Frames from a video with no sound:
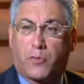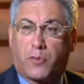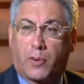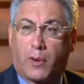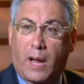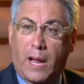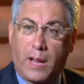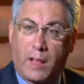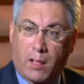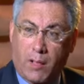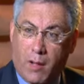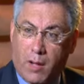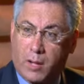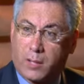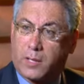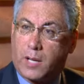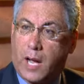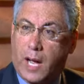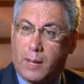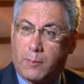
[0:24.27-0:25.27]
for a
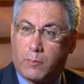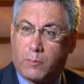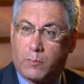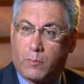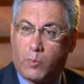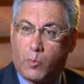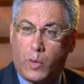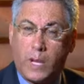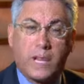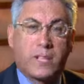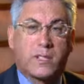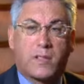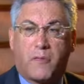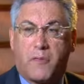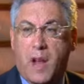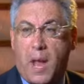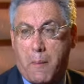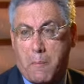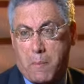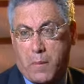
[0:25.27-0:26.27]
long time weeks, if
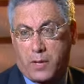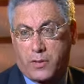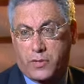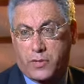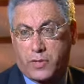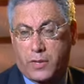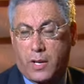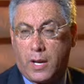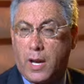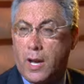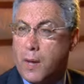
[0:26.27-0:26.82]
not months.